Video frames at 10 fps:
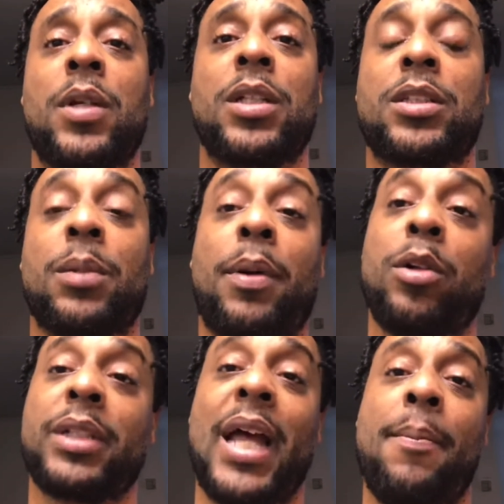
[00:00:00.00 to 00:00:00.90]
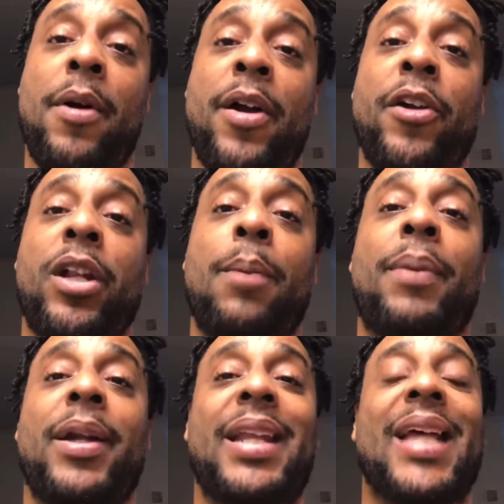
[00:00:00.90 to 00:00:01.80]
you're supposed to got married earlier,
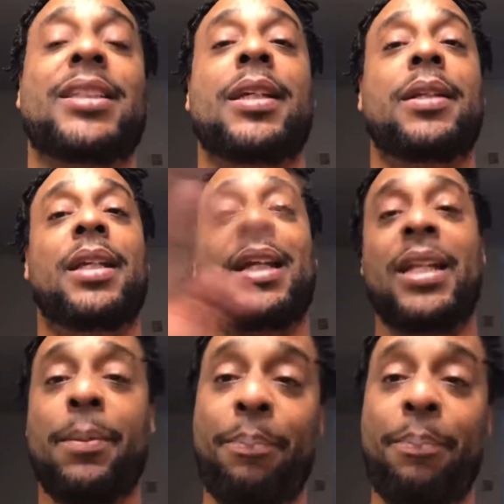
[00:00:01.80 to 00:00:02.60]
but that's in the